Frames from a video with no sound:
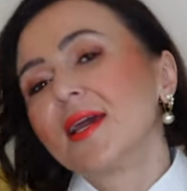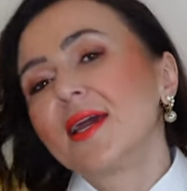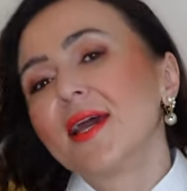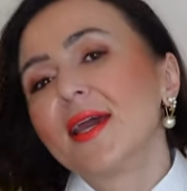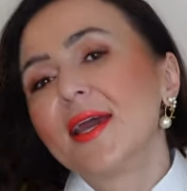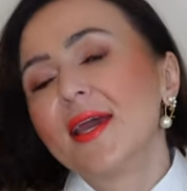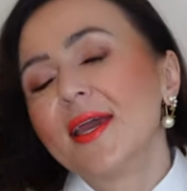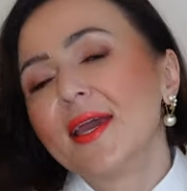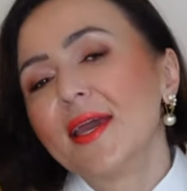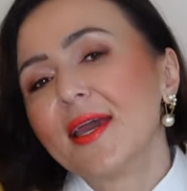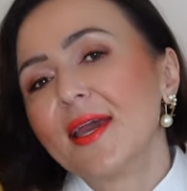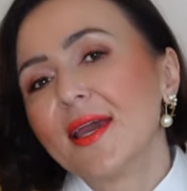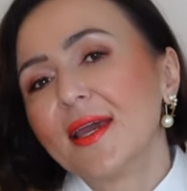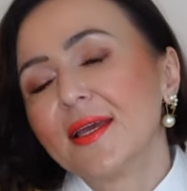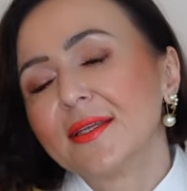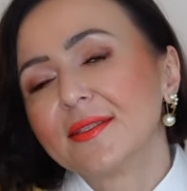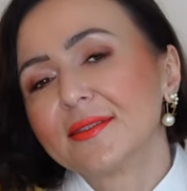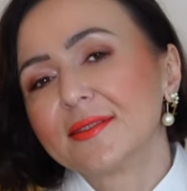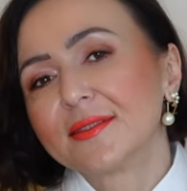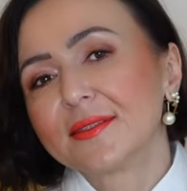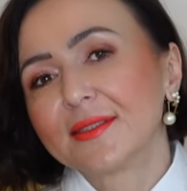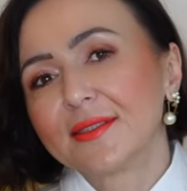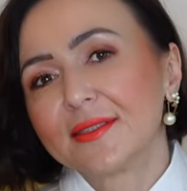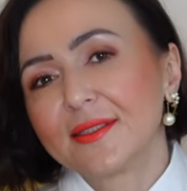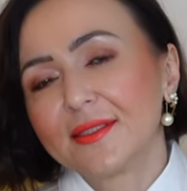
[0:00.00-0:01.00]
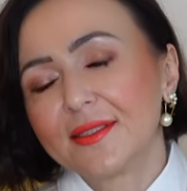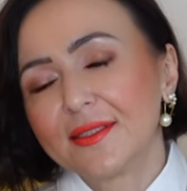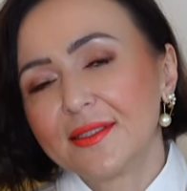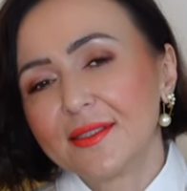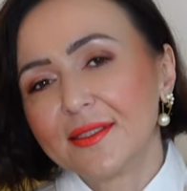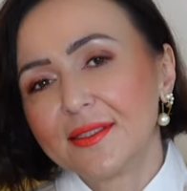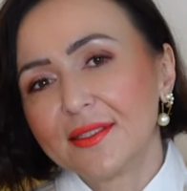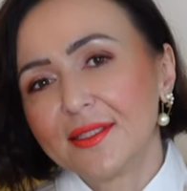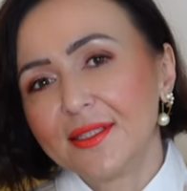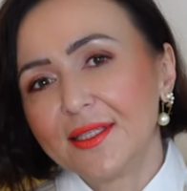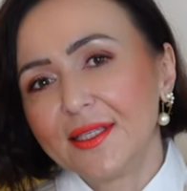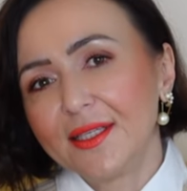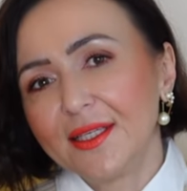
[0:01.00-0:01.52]
And
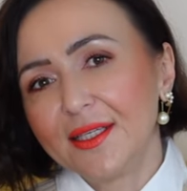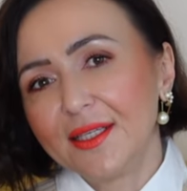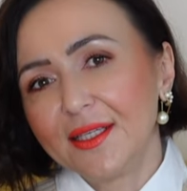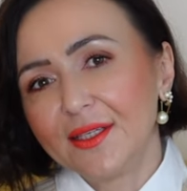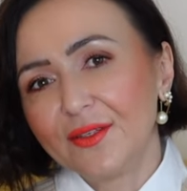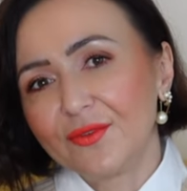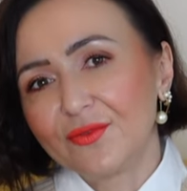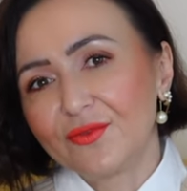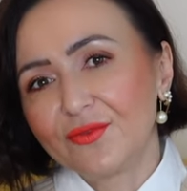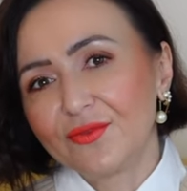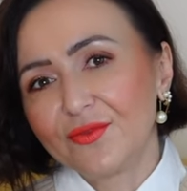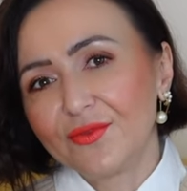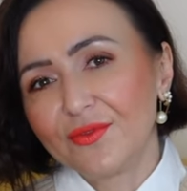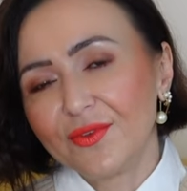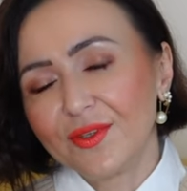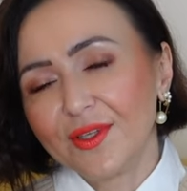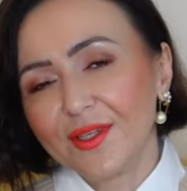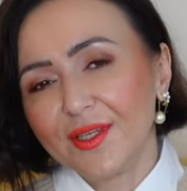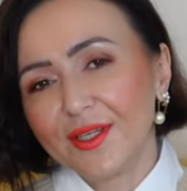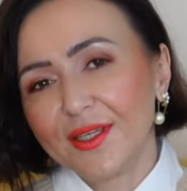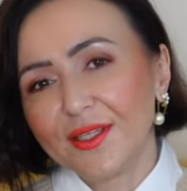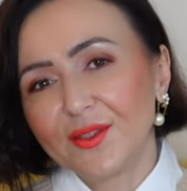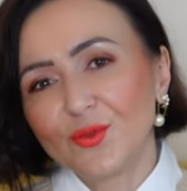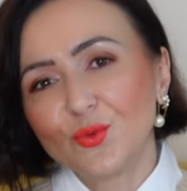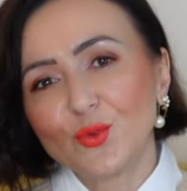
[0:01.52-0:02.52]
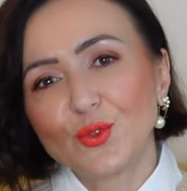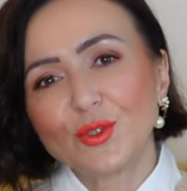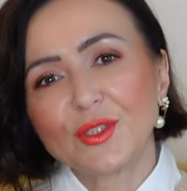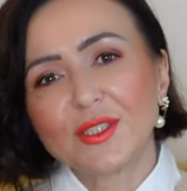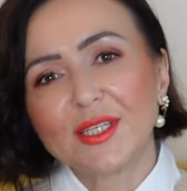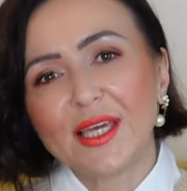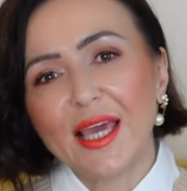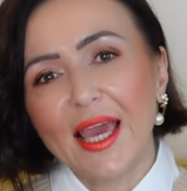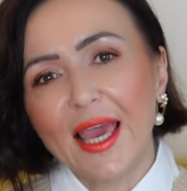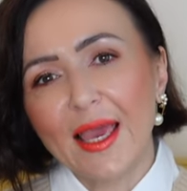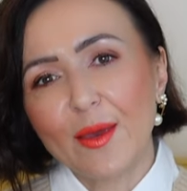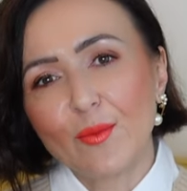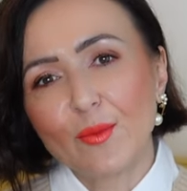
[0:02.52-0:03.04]
if it would
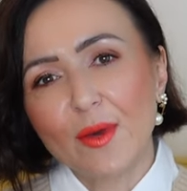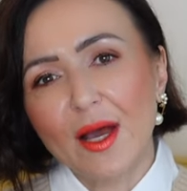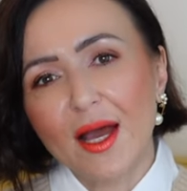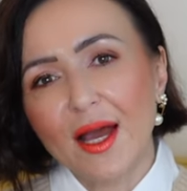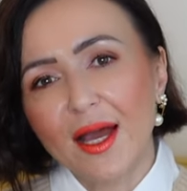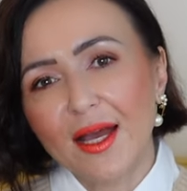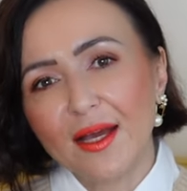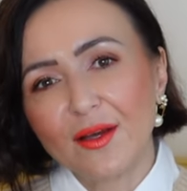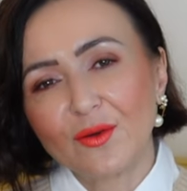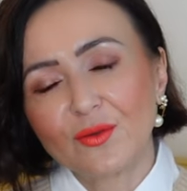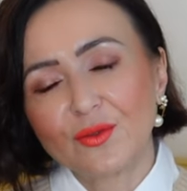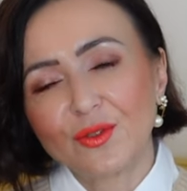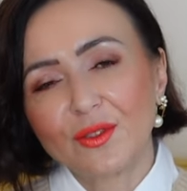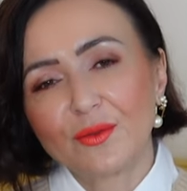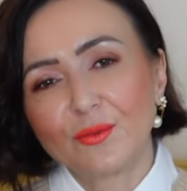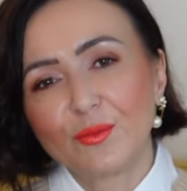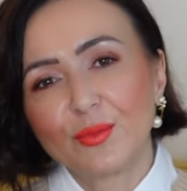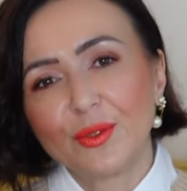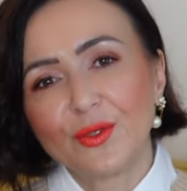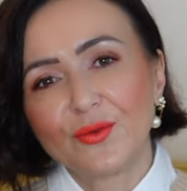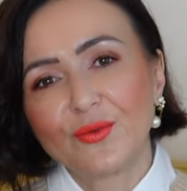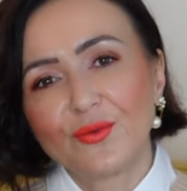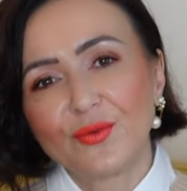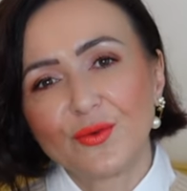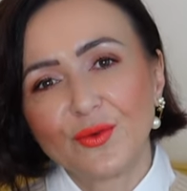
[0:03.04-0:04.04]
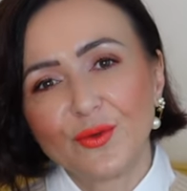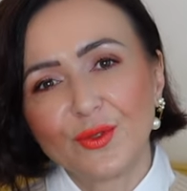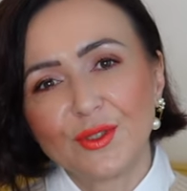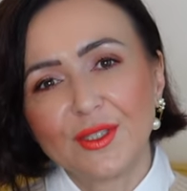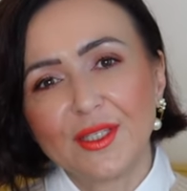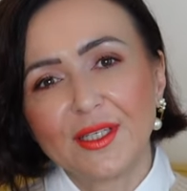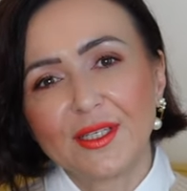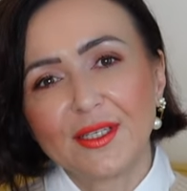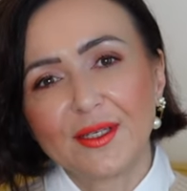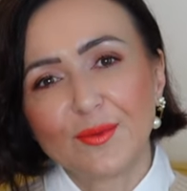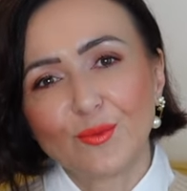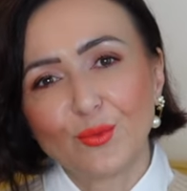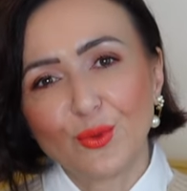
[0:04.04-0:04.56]
came out before
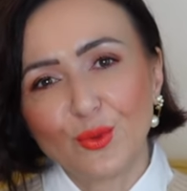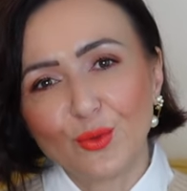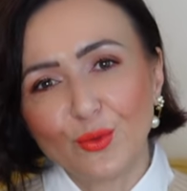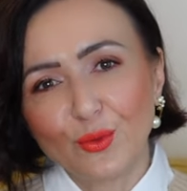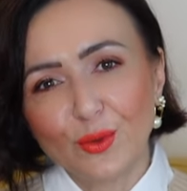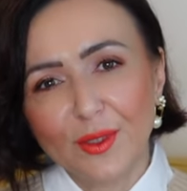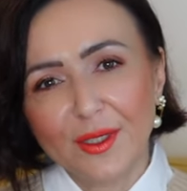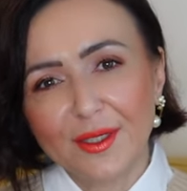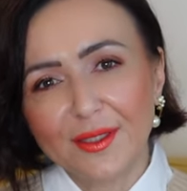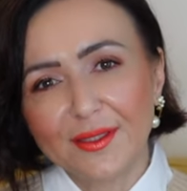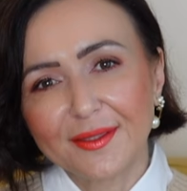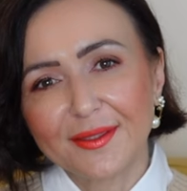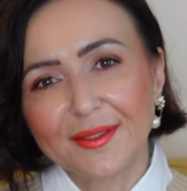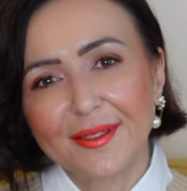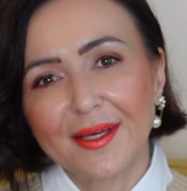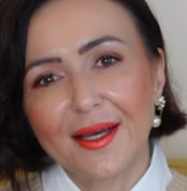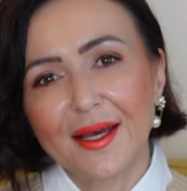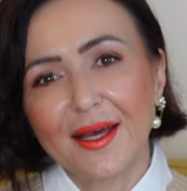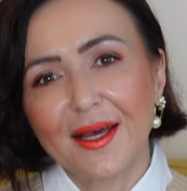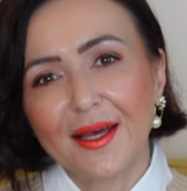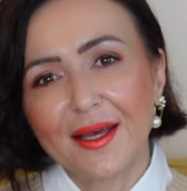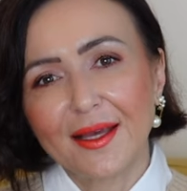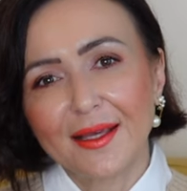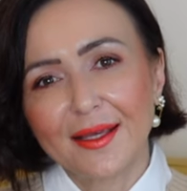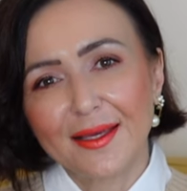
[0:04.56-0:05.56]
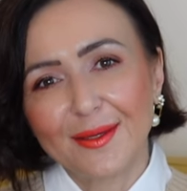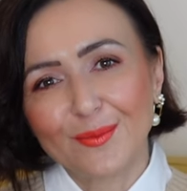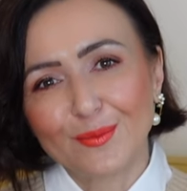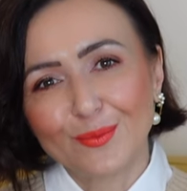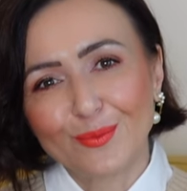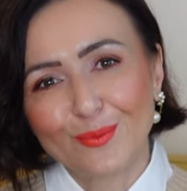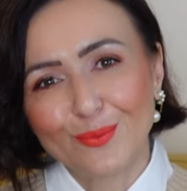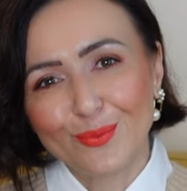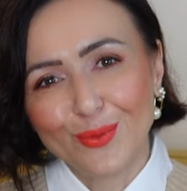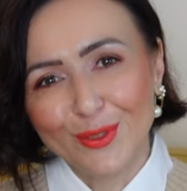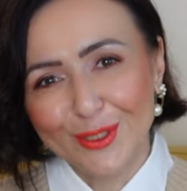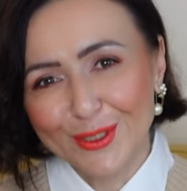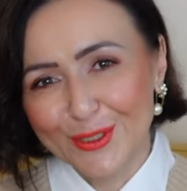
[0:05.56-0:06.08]
the blue one, I am
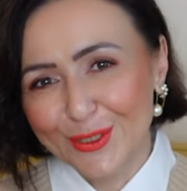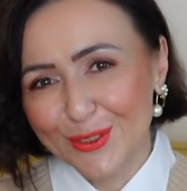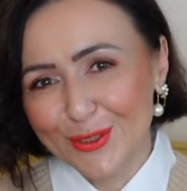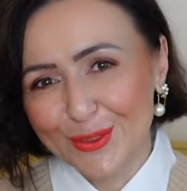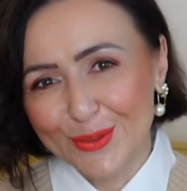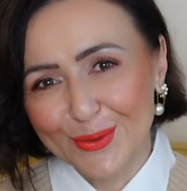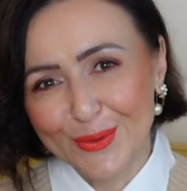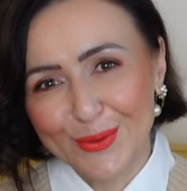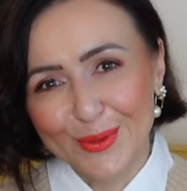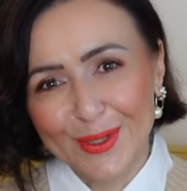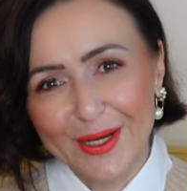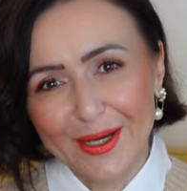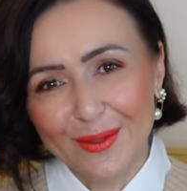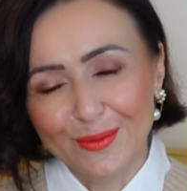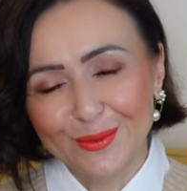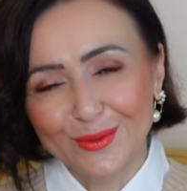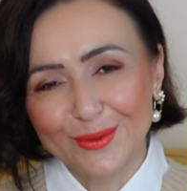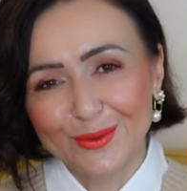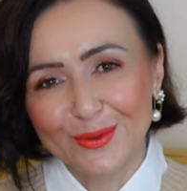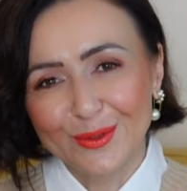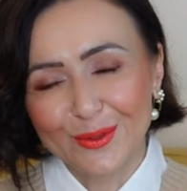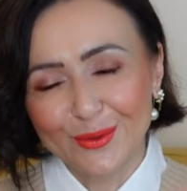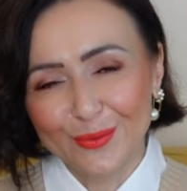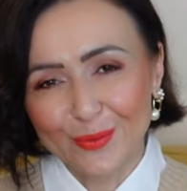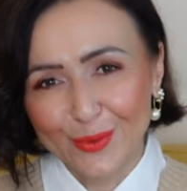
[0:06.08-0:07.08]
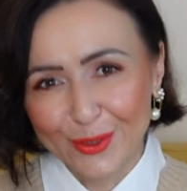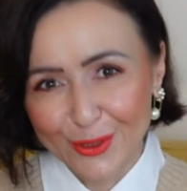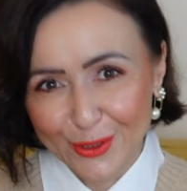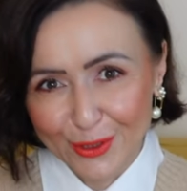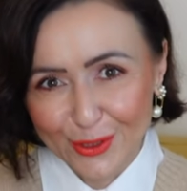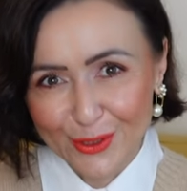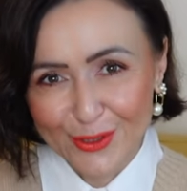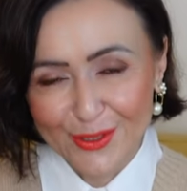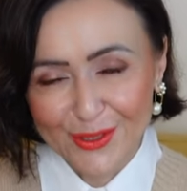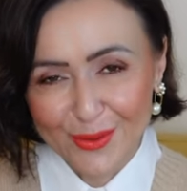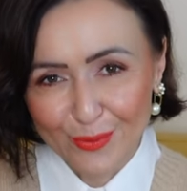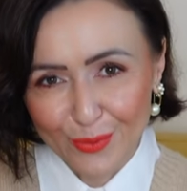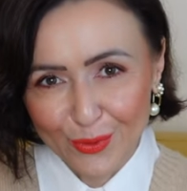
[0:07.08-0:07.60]
pretty sure I would not
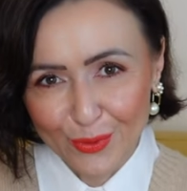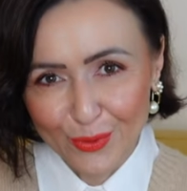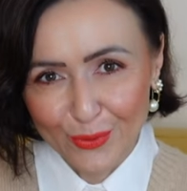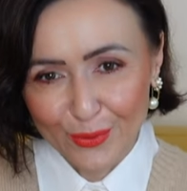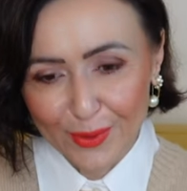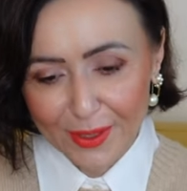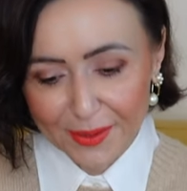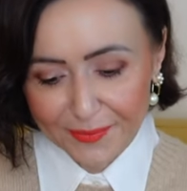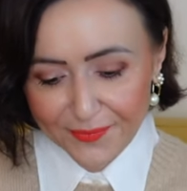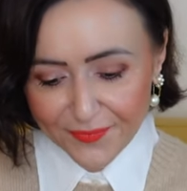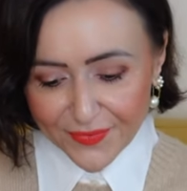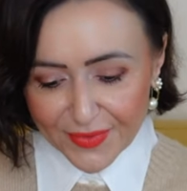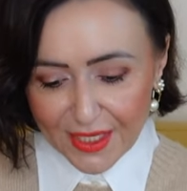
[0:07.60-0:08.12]
purchase the blue one.